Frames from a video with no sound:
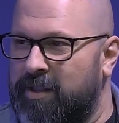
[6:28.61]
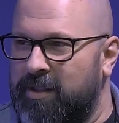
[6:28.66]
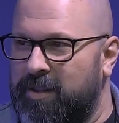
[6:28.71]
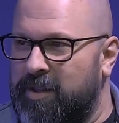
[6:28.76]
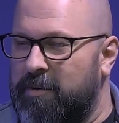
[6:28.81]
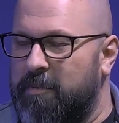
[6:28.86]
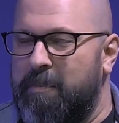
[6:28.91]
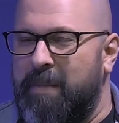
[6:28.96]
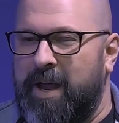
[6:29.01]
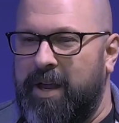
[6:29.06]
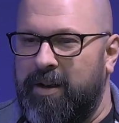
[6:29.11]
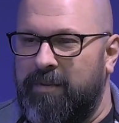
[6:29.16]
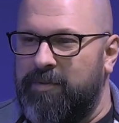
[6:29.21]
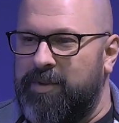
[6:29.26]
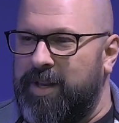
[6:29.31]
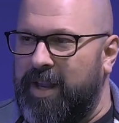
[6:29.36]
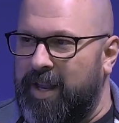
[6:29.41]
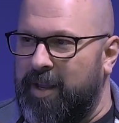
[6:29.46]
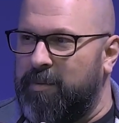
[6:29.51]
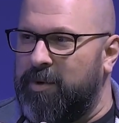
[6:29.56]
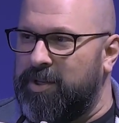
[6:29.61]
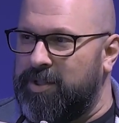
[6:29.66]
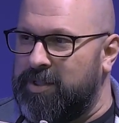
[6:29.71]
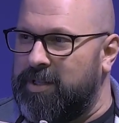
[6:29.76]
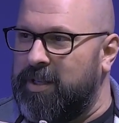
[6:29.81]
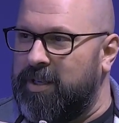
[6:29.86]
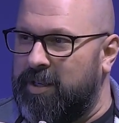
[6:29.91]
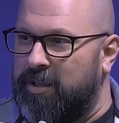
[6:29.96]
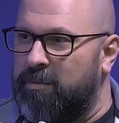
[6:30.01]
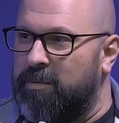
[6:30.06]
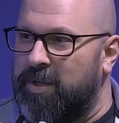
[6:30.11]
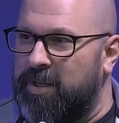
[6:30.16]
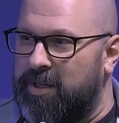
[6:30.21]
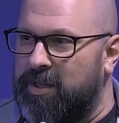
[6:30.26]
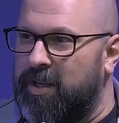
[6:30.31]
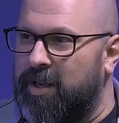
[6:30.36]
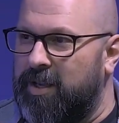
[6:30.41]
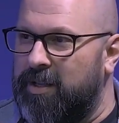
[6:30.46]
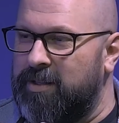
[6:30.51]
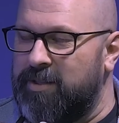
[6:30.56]
the amount of damage that can be
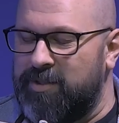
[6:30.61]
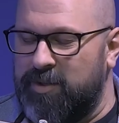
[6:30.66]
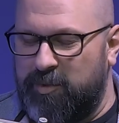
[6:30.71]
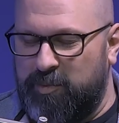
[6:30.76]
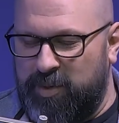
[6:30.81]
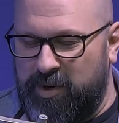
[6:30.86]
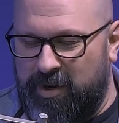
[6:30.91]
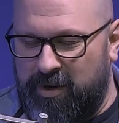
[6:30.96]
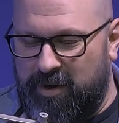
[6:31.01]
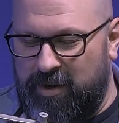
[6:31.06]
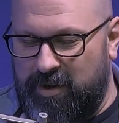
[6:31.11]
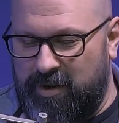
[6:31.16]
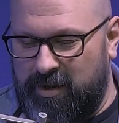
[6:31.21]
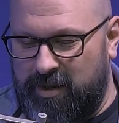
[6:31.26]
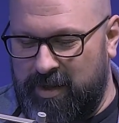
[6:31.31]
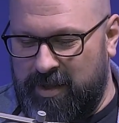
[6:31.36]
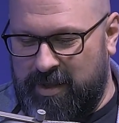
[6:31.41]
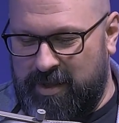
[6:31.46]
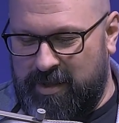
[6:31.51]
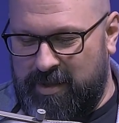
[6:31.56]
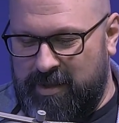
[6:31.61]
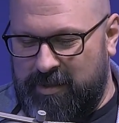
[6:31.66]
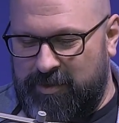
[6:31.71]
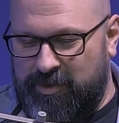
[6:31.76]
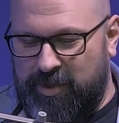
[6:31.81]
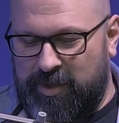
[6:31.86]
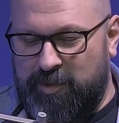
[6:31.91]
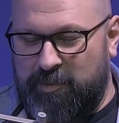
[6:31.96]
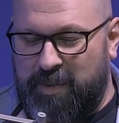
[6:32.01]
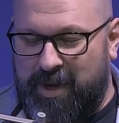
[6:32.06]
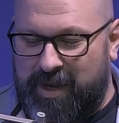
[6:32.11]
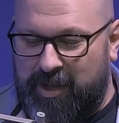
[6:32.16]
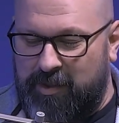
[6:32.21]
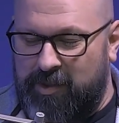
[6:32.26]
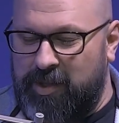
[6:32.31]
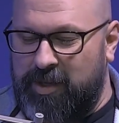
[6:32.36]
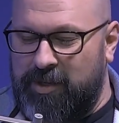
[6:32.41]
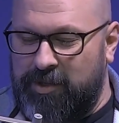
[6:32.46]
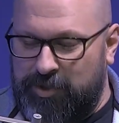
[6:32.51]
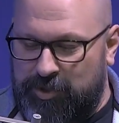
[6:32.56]
done so paul just by
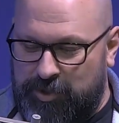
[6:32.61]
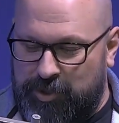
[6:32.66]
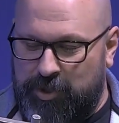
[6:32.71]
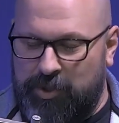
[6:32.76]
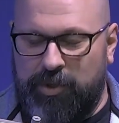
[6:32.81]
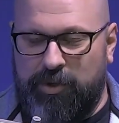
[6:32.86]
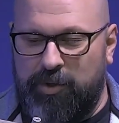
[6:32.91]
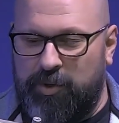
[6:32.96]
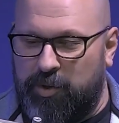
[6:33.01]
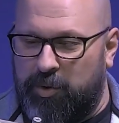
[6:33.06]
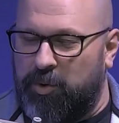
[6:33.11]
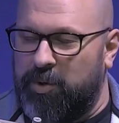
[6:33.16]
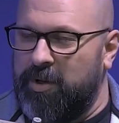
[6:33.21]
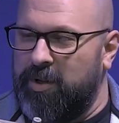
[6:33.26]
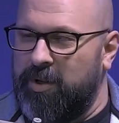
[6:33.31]
these two